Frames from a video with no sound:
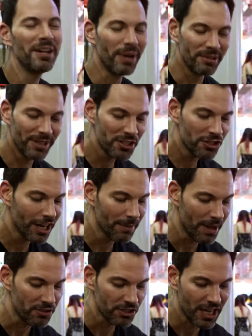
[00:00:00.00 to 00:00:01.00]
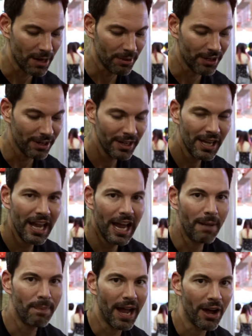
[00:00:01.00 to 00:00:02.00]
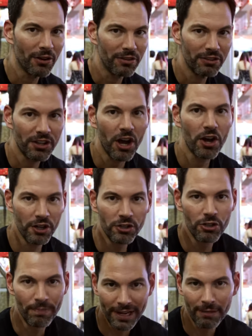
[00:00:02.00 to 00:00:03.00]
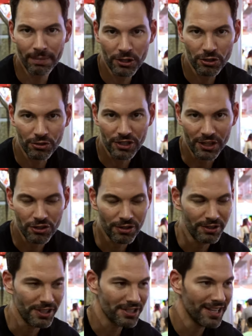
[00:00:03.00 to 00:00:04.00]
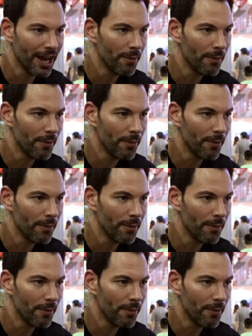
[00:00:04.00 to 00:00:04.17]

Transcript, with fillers: Anyway, let's talk about this camera, about the 102 megapixel sensor on this.